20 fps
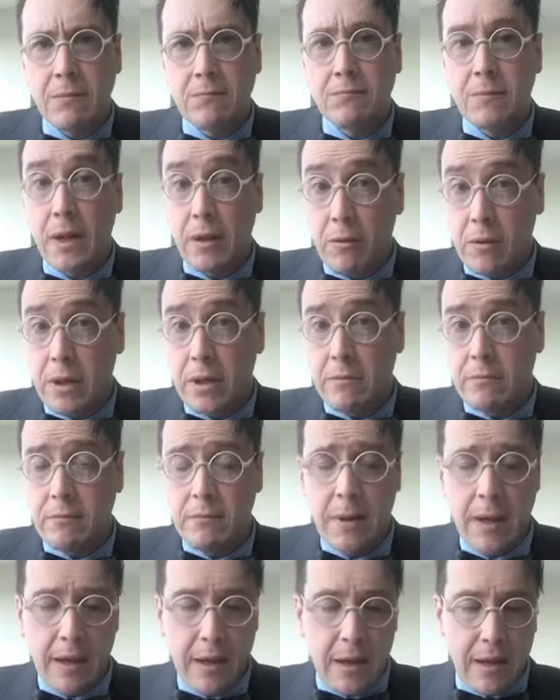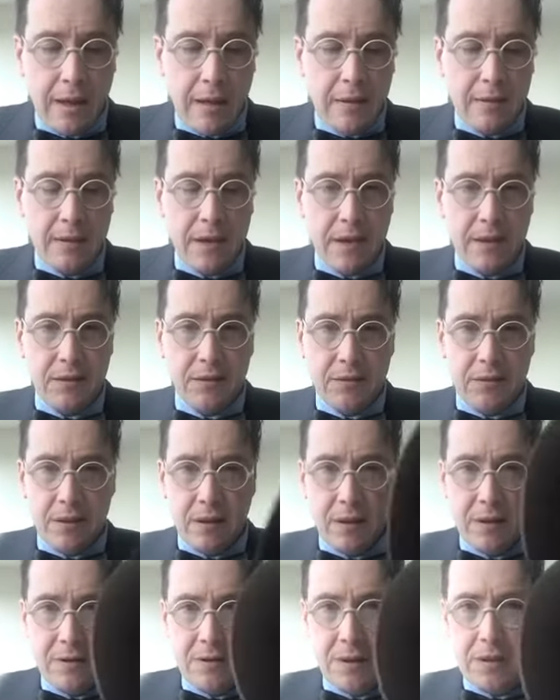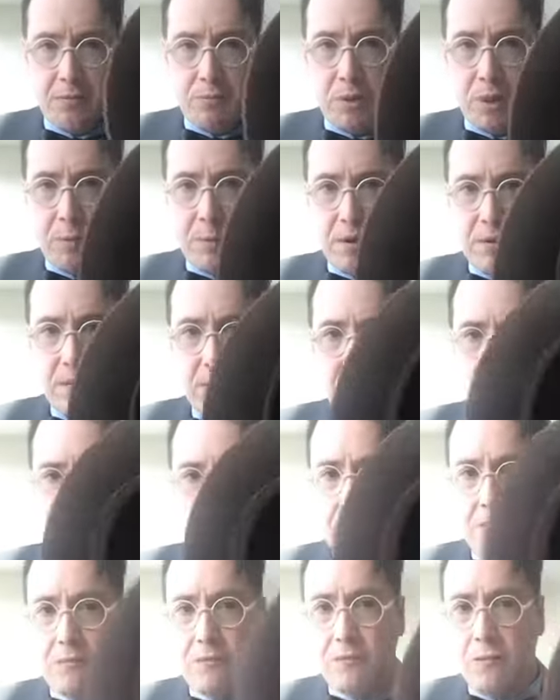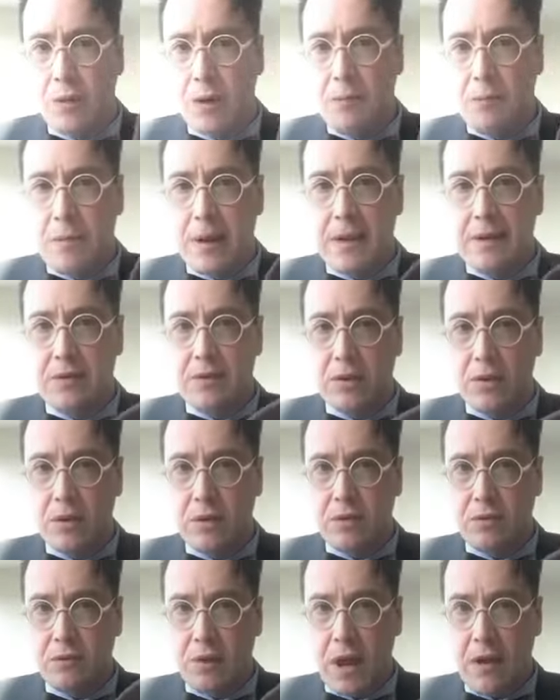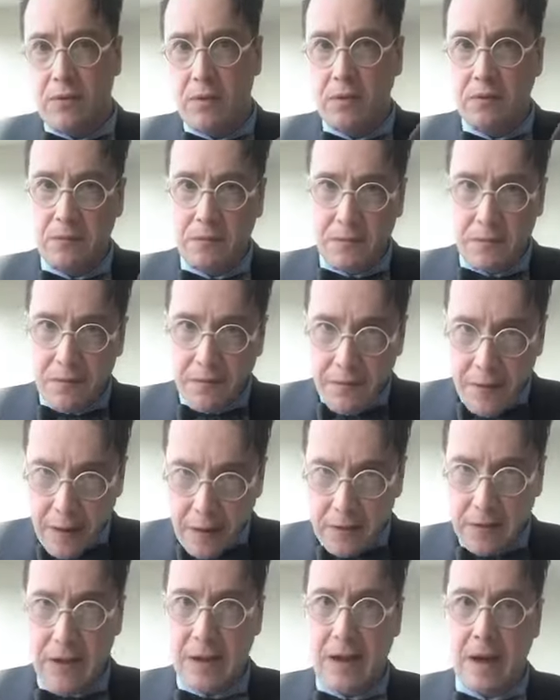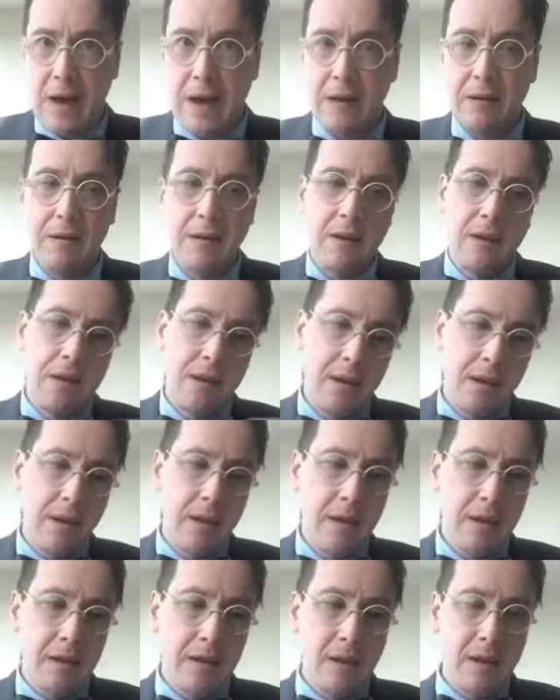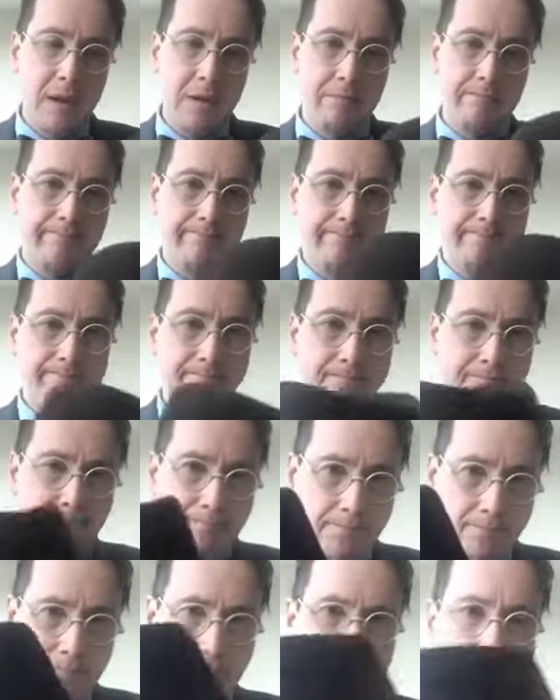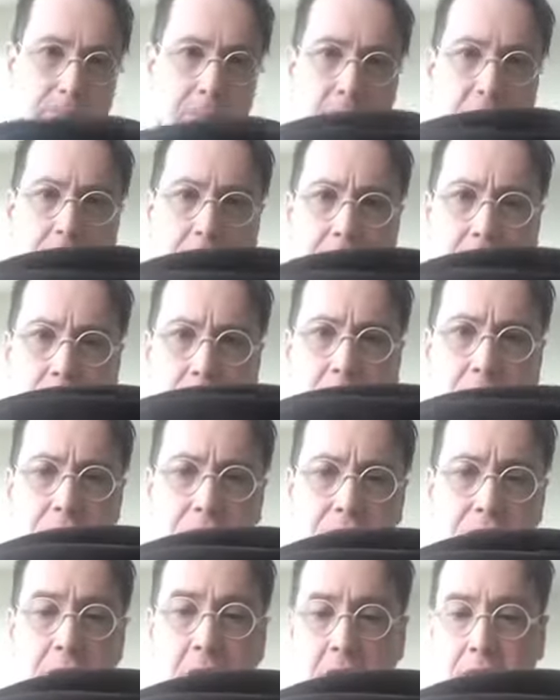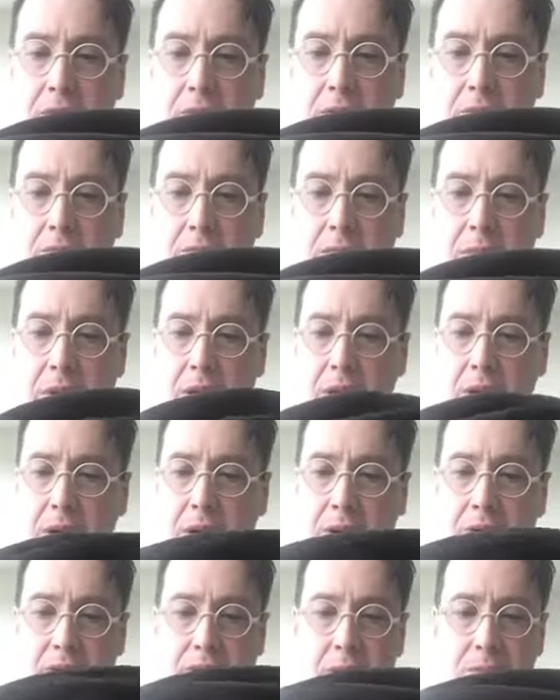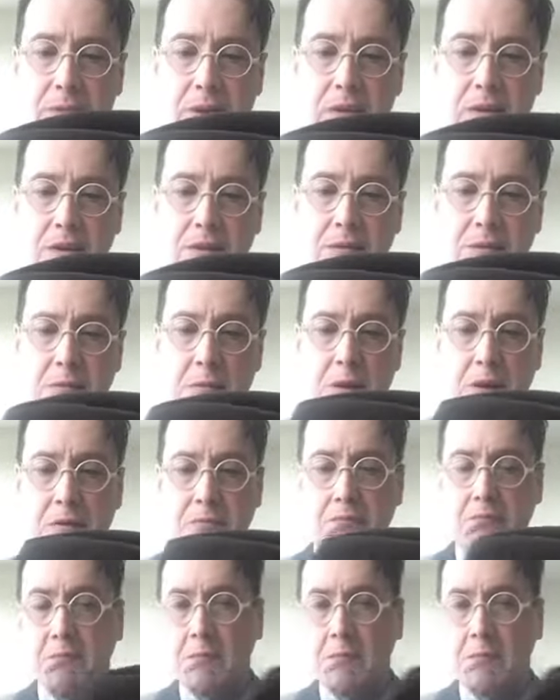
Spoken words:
Okay, that's pretty much it. What makes a good travel felt hat? Again, good felt, and something that's been